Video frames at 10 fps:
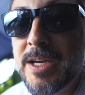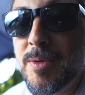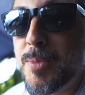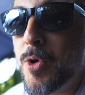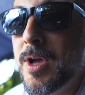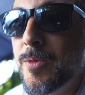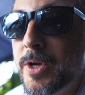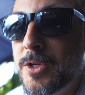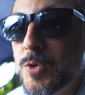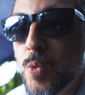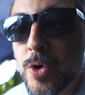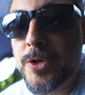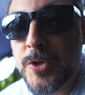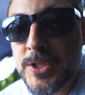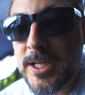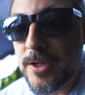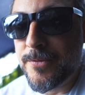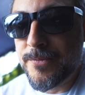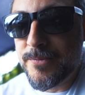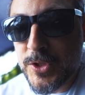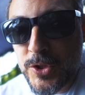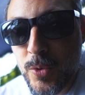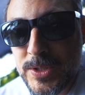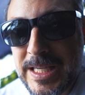of a burnout where you just work yourself so